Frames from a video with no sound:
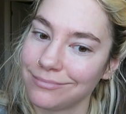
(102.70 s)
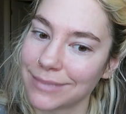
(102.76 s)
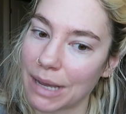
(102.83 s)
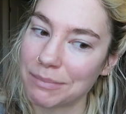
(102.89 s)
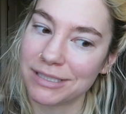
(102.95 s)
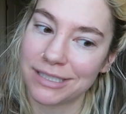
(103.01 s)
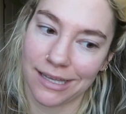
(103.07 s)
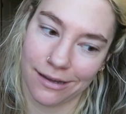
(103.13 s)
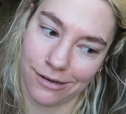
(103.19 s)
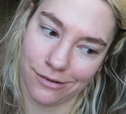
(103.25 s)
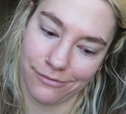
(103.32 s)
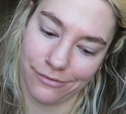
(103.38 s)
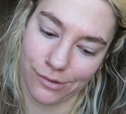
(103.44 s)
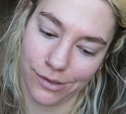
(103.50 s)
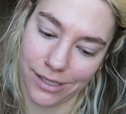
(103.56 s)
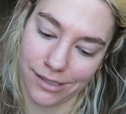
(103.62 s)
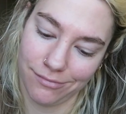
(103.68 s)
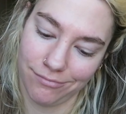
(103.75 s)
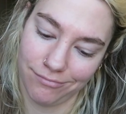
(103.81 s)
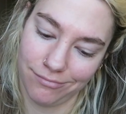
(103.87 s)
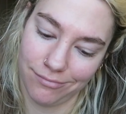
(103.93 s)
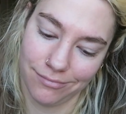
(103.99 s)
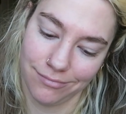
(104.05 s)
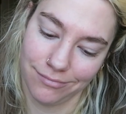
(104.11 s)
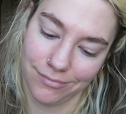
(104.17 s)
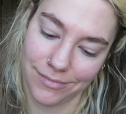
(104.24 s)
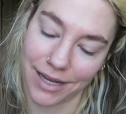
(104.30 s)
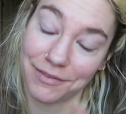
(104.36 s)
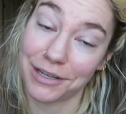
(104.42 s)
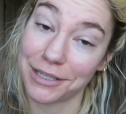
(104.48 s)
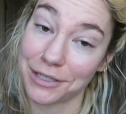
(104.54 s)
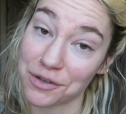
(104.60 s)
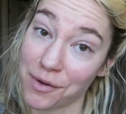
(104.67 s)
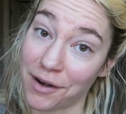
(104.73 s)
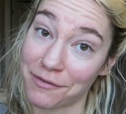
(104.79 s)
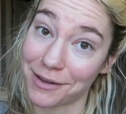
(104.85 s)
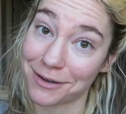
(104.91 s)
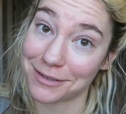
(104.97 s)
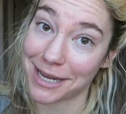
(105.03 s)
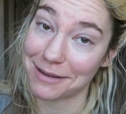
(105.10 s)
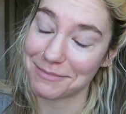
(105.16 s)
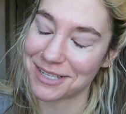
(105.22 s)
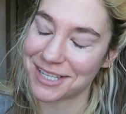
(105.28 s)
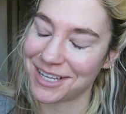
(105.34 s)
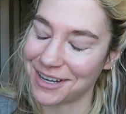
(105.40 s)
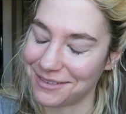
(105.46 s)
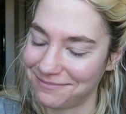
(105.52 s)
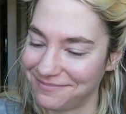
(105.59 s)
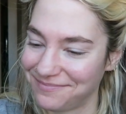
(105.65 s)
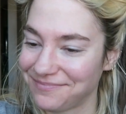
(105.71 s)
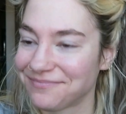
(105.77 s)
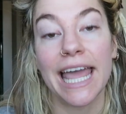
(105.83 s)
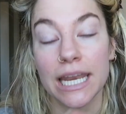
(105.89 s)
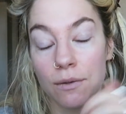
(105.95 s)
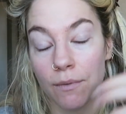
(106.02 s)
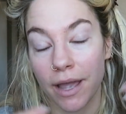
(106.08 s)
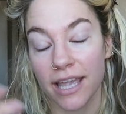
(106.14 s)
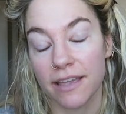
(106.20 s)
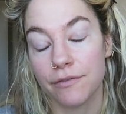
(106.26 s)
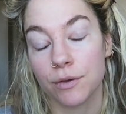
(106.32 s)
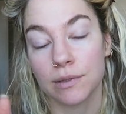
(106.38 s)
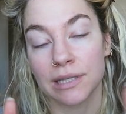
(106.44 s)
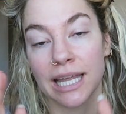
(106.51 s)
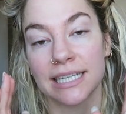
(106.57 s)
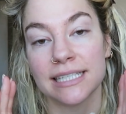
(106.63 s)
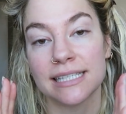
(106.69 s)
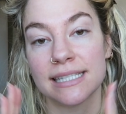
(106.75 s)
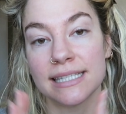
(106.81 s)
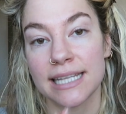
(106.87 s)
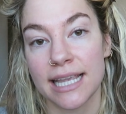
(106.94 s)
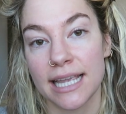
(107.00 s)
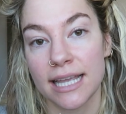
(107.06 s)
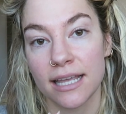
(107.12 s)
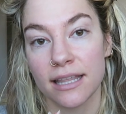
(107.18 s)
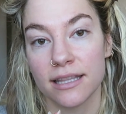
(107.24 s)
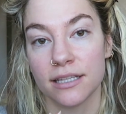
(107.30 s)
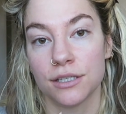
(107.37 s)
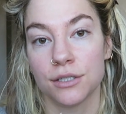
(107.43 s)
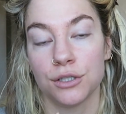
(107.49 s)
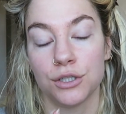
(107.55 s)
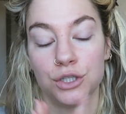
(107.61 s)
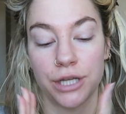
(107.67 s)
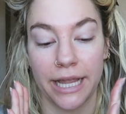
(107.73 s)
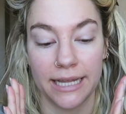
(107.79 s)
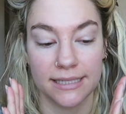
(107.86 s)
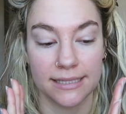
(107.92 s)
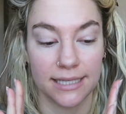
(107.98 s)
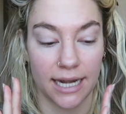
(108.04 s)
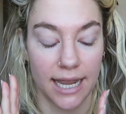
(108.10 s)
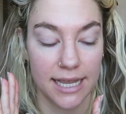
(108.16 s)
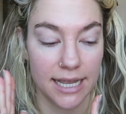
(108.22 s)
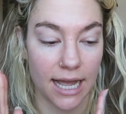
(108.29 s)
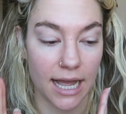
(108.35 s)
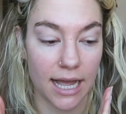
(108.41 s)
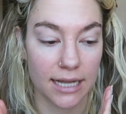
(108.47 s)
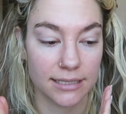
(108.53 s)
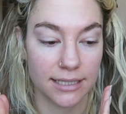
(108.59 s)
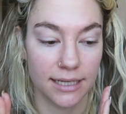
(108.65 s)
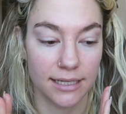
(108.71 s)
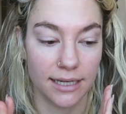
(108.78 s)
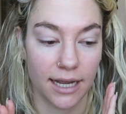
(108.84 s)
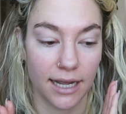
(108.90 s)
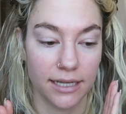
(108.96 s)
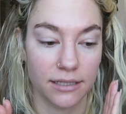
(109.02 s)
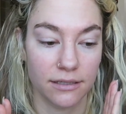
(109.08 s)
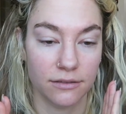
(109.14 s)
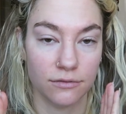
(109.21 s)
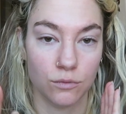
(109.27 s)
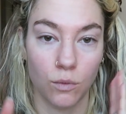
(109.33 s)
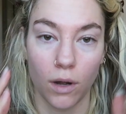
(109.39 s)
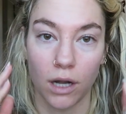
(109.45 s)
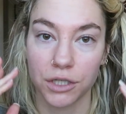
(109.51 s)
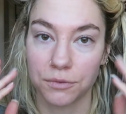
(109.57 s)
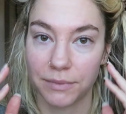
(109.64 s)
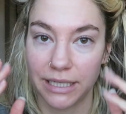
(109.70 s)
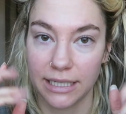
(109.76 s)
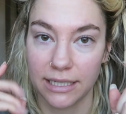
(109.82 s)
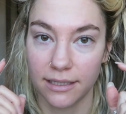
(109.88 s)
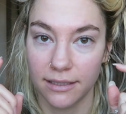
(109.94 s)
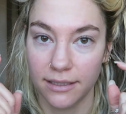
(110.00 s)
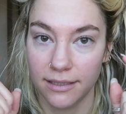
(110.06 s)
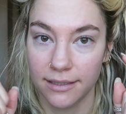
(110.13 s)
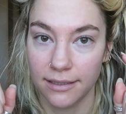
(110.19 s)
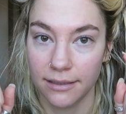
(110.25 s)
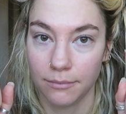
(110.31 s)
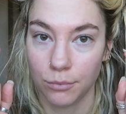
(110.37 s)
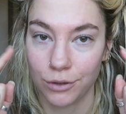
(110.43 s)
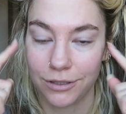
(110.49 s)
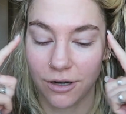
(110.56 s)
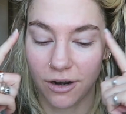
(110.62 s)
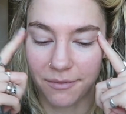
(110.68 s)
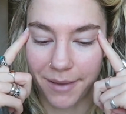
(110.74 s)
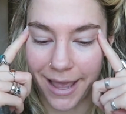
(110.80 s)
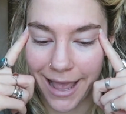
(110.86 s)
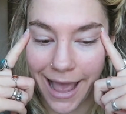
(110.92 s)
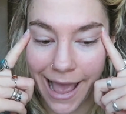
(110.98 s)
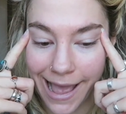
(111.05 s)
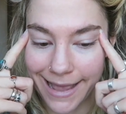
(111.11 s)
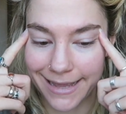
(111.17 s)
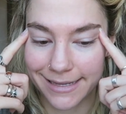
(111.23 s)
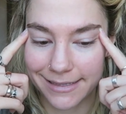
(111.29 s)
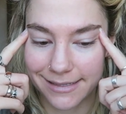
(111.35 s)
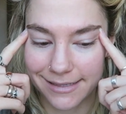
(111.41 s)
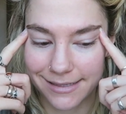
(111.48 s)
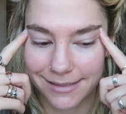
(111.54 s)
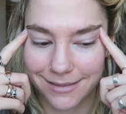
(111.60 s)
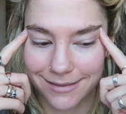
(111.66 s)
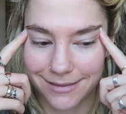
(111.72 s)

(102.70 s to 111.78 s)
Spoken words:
I'm a sucker for it. I've done this quite a few times. So anyway, if you would like to see the shades that I got and kind of watch me put it on my eyes,